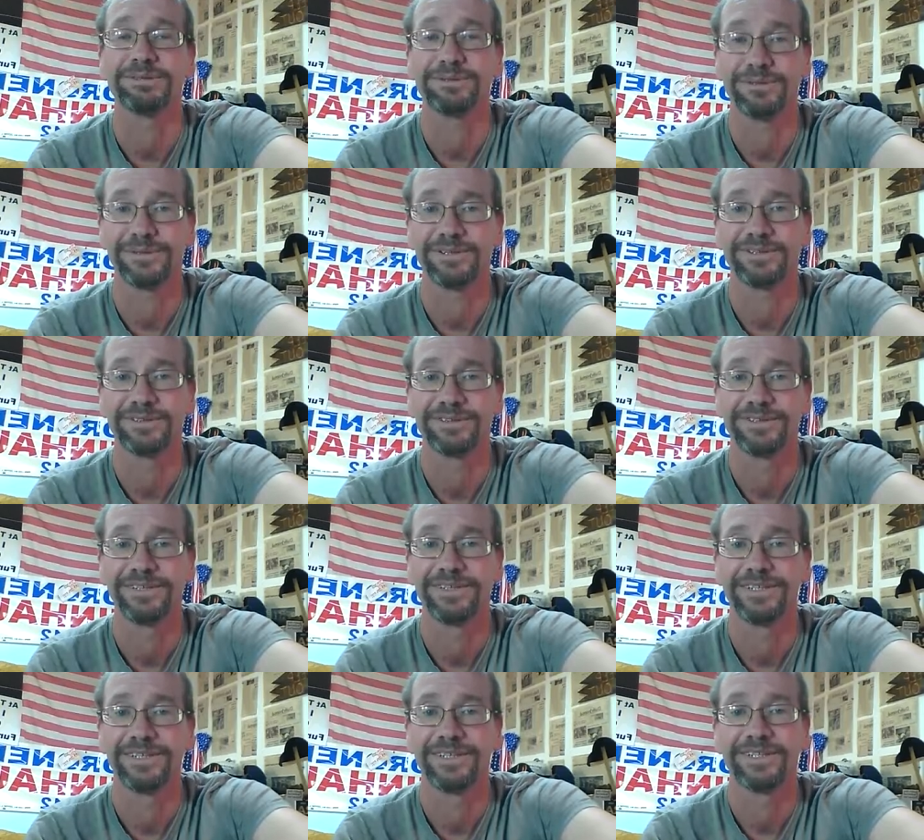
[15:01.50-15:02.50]
Court.
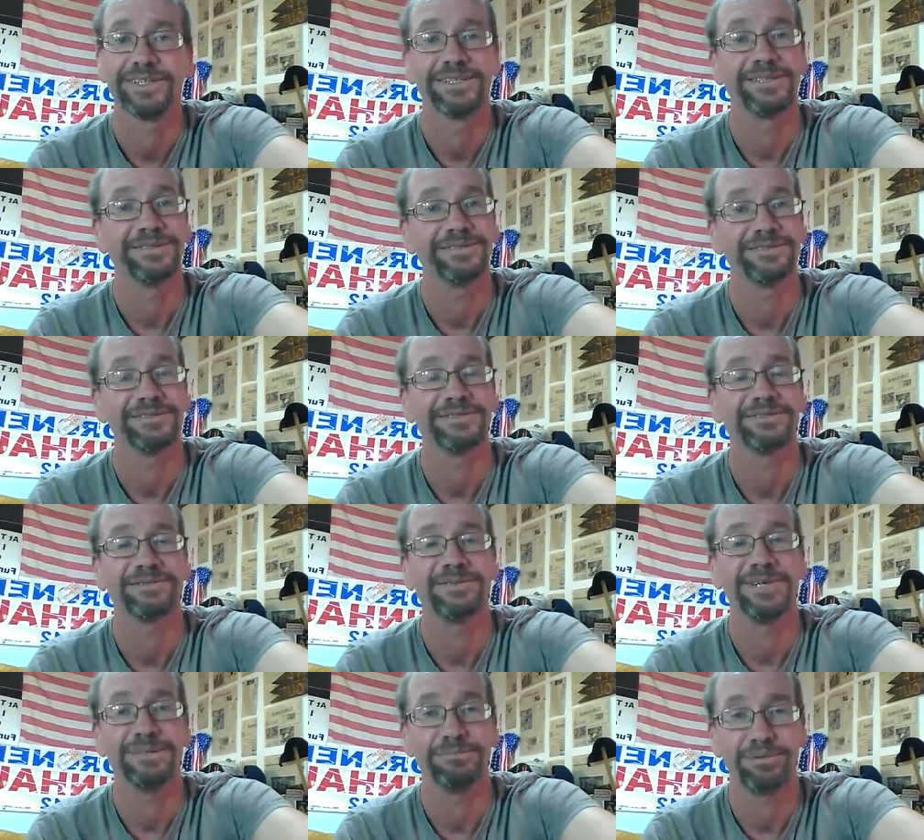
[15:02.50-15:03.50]

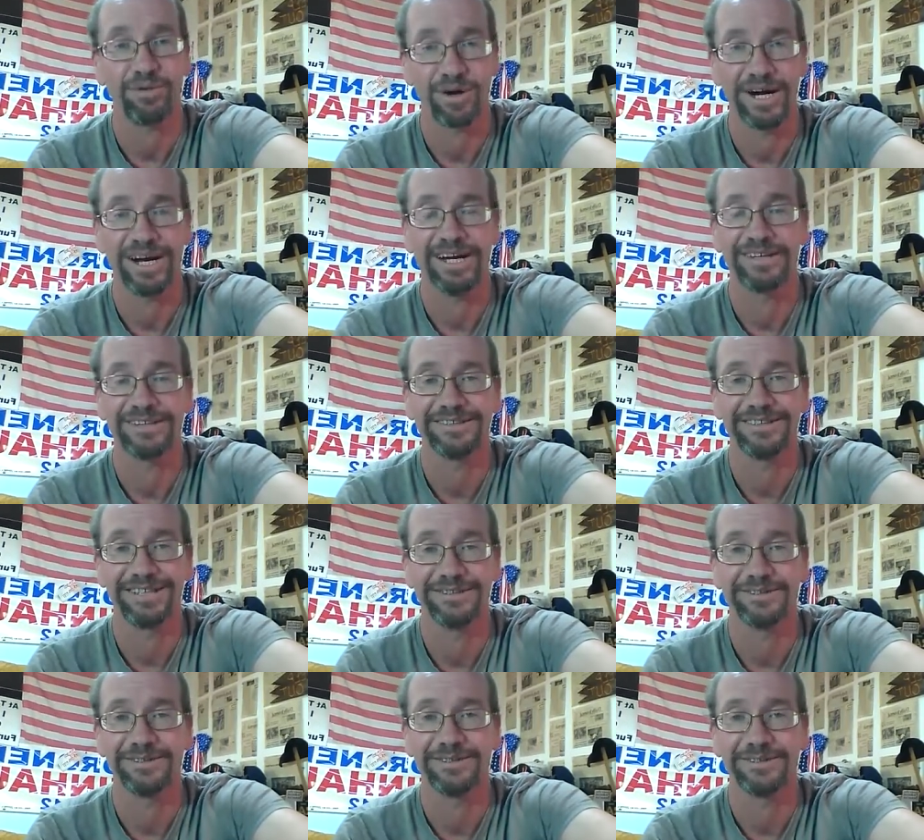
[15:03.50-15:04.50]
We pray that they
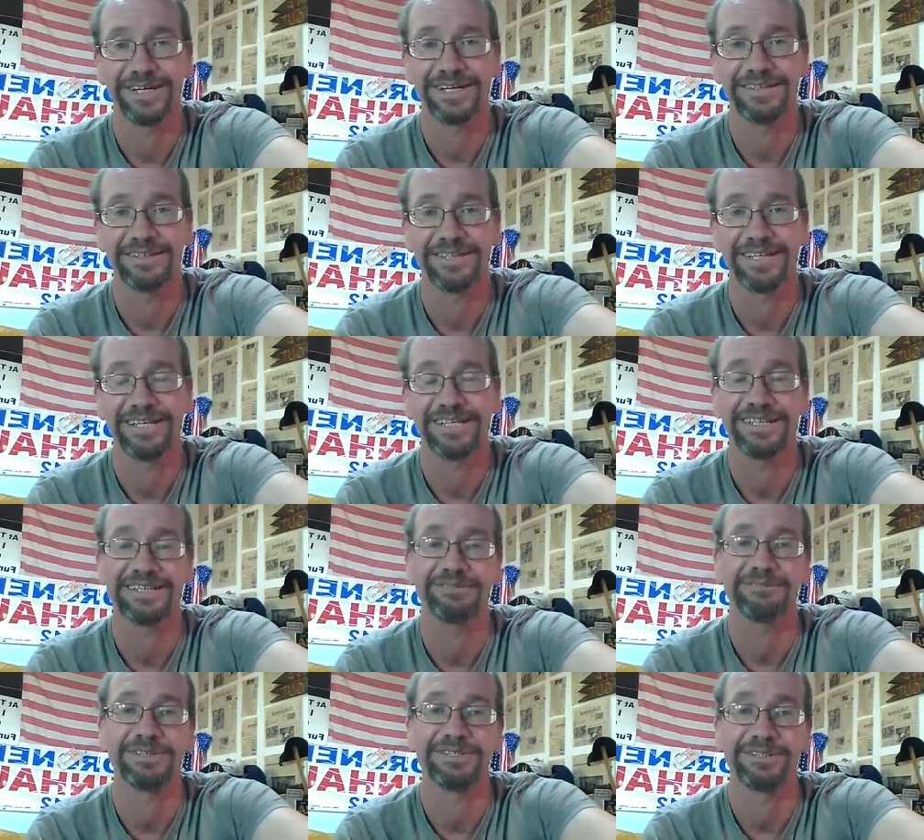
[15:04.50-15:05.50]
do the right thing and
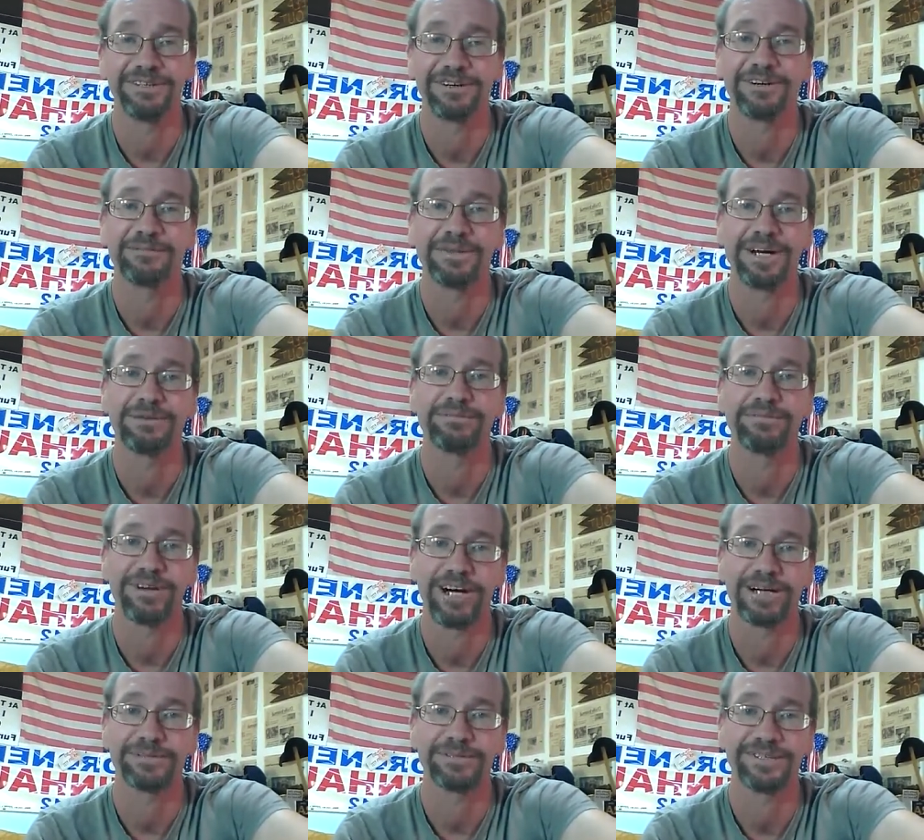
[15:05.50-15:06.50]
return my
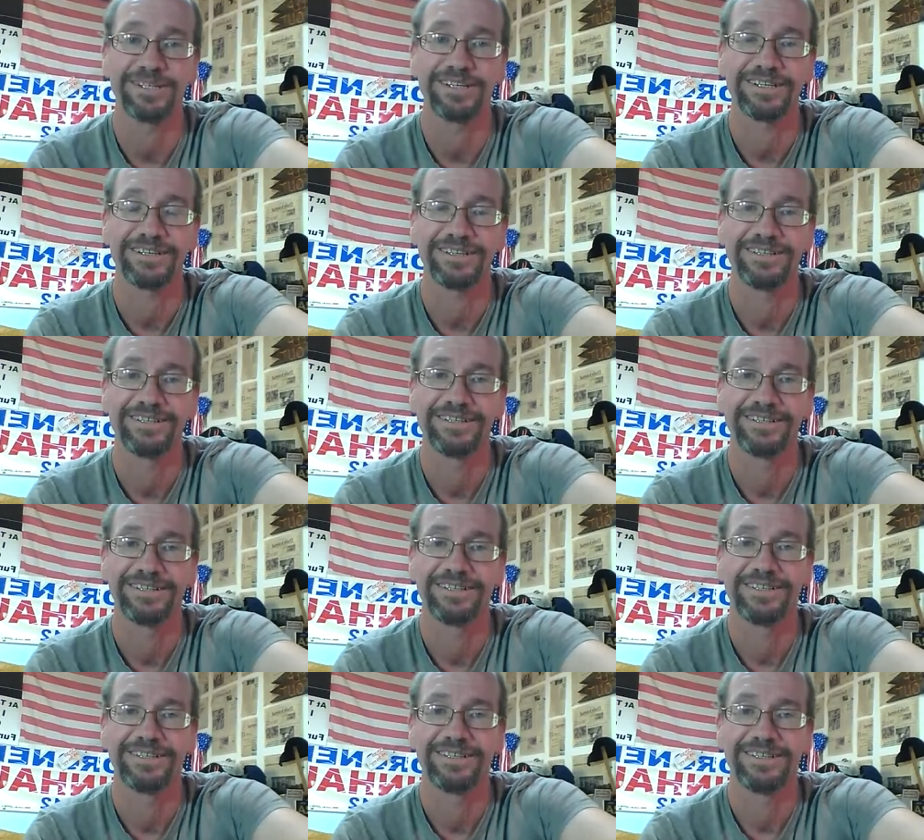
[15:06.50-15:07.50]
property,
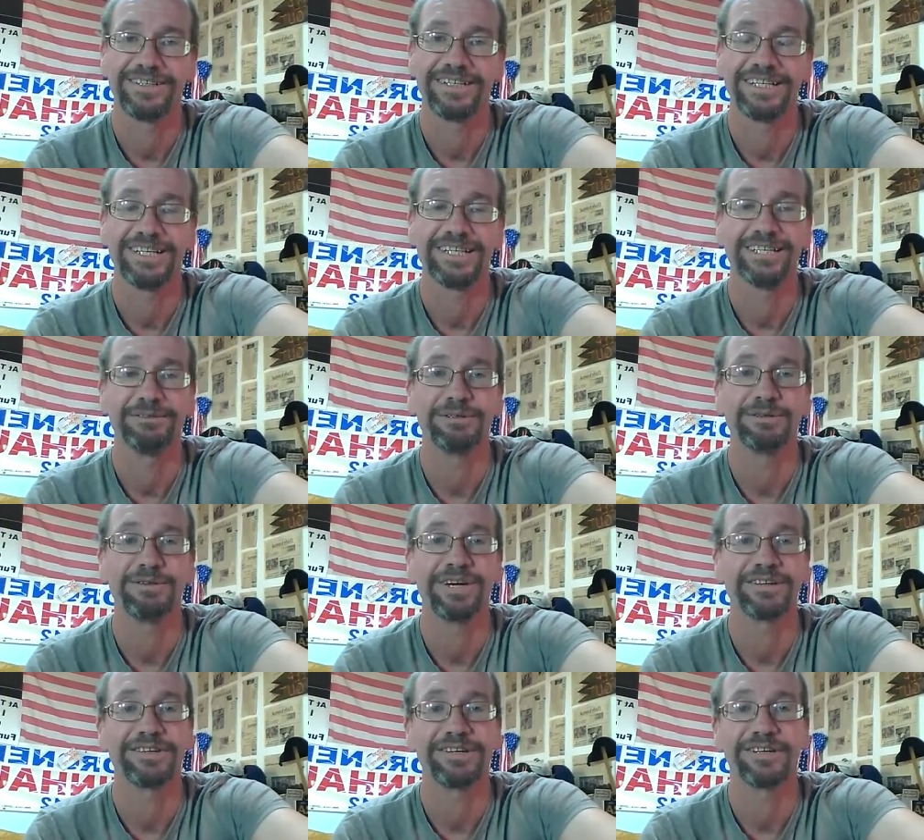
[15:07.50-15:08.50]
and then we won't
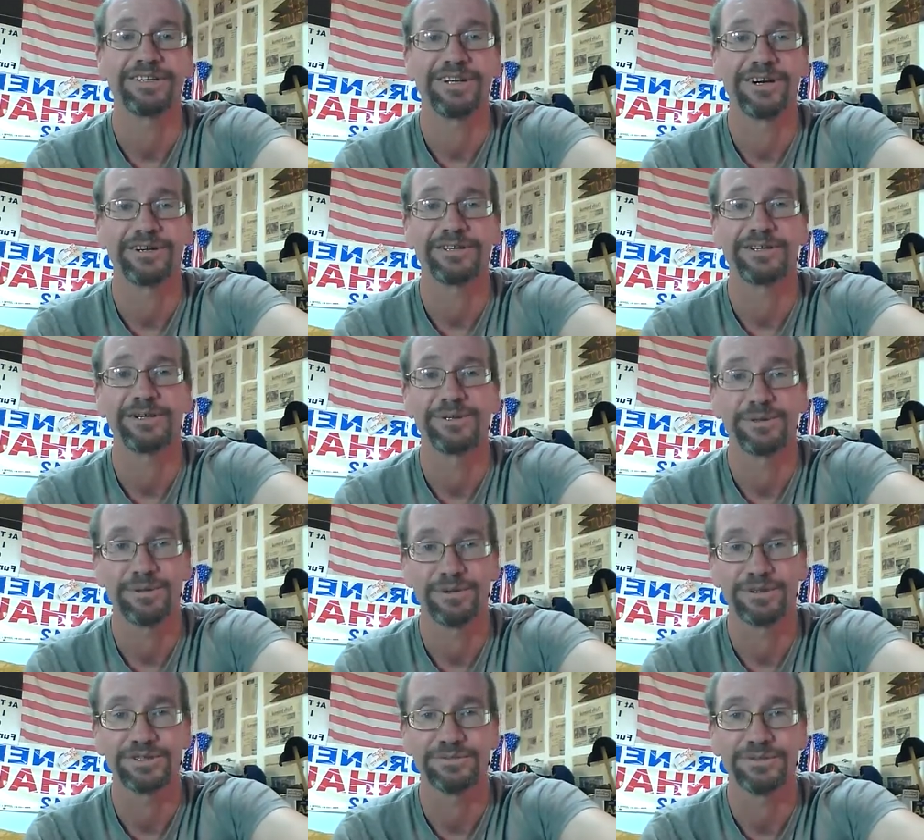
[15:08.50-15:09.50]
have to clog the
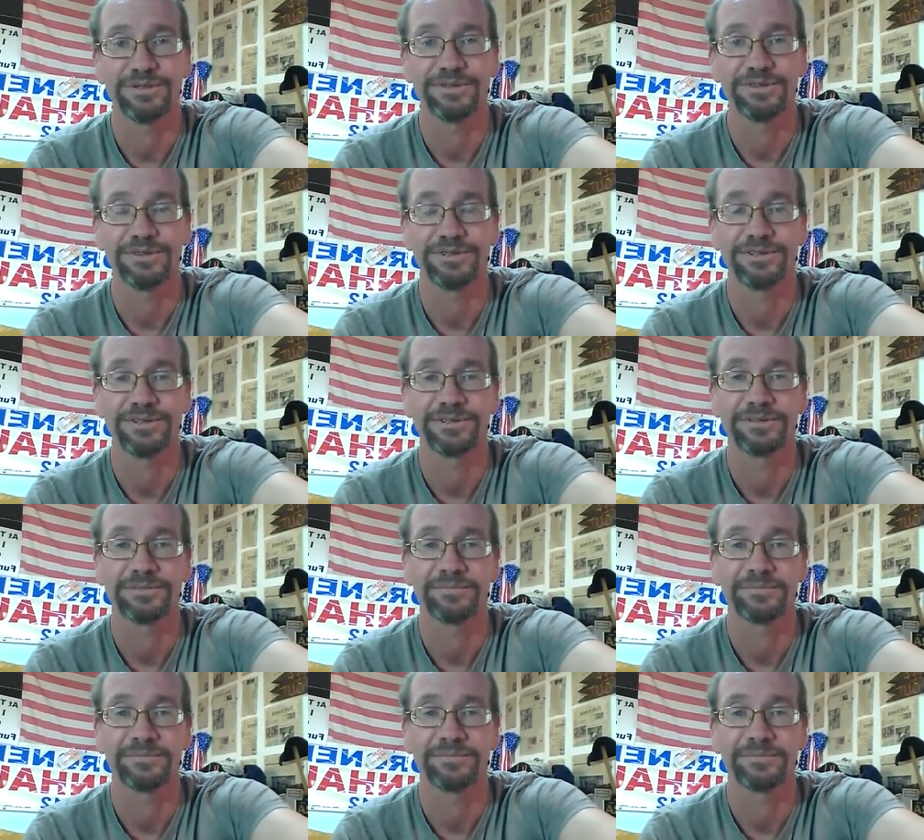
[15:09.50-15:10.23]
courts with your